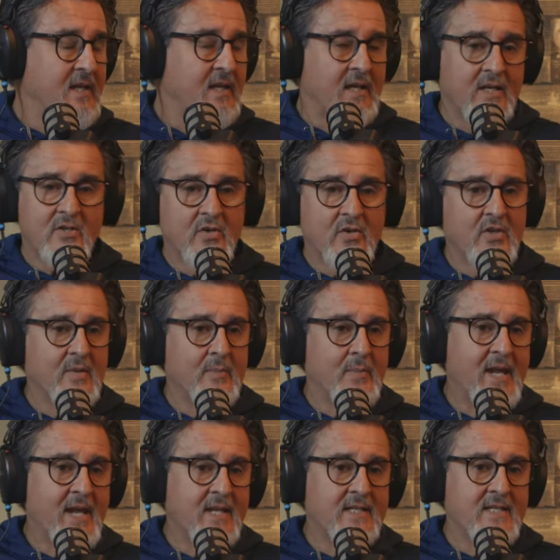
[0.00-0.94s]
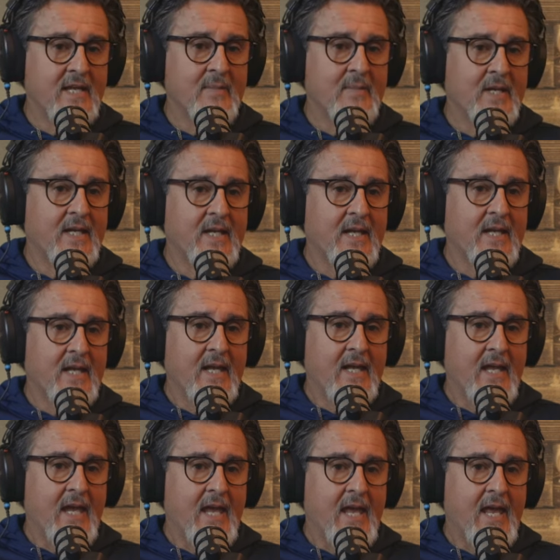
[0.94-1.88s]
Like during the pandemic,
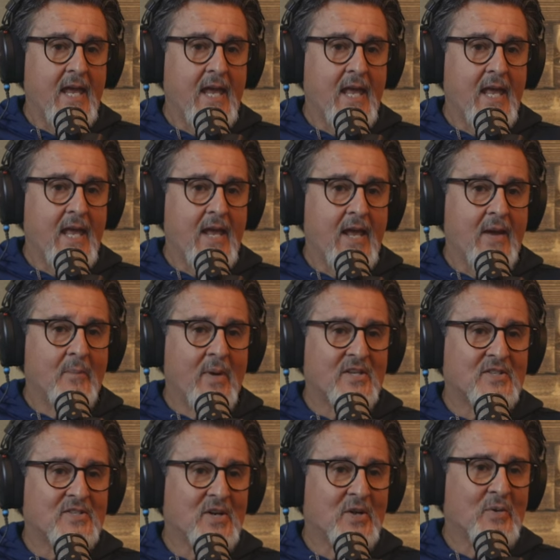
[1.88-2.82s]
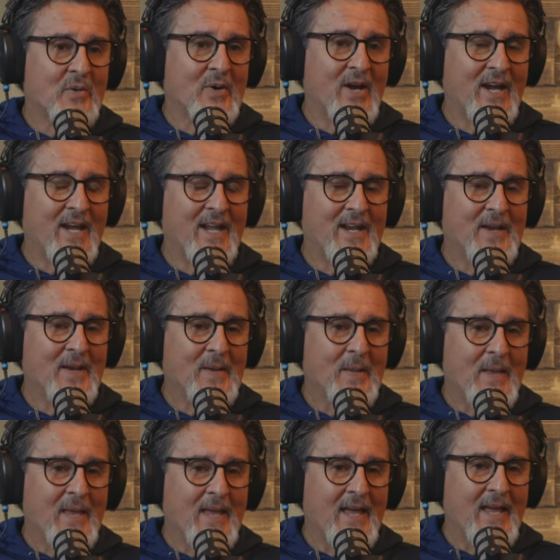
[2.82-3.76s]
my son Ryan
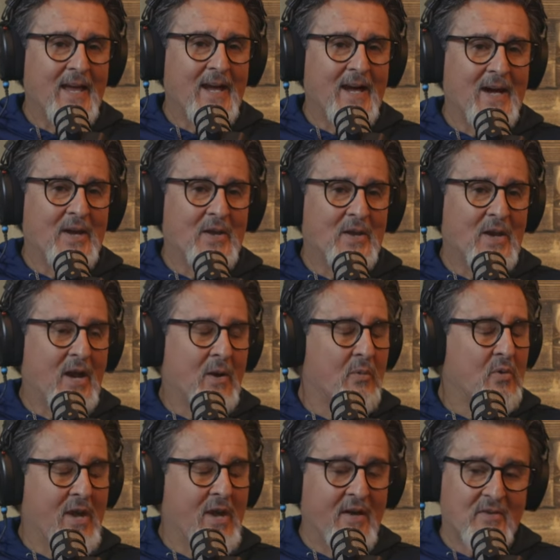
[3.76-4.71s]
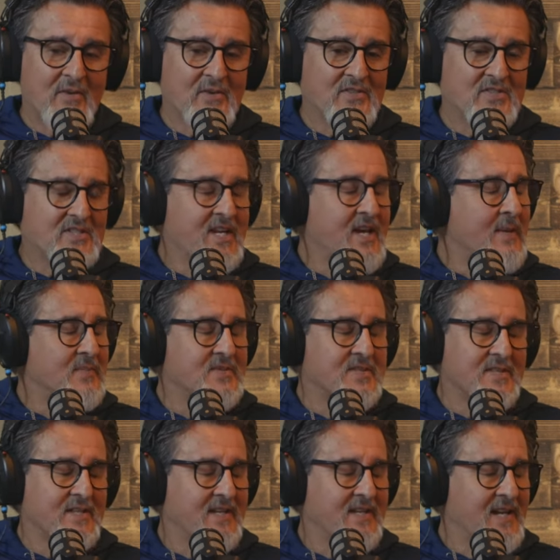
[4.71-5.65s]
uh, and I were having
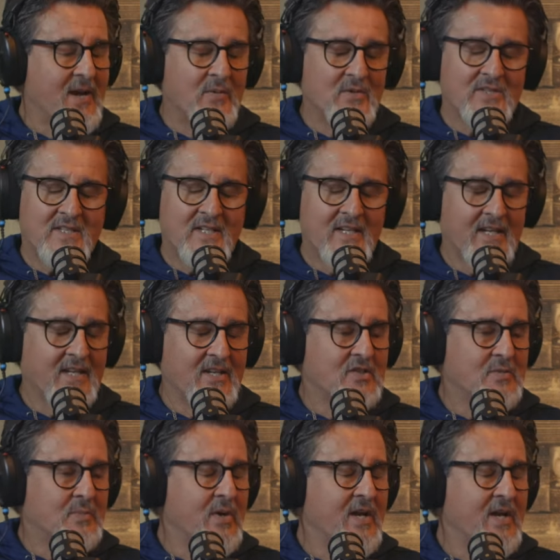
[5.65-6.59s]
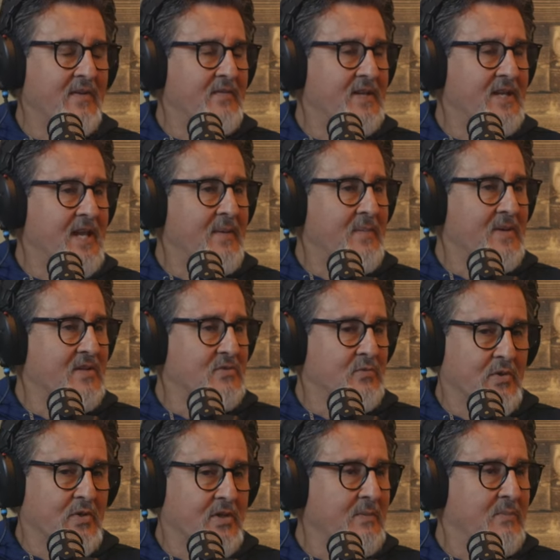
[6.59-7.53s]
steps, and I was kicking his butt every day because
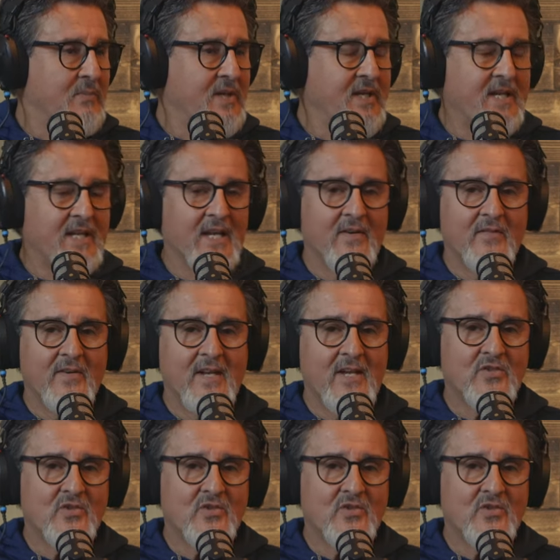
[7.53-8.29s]
we were competing every day.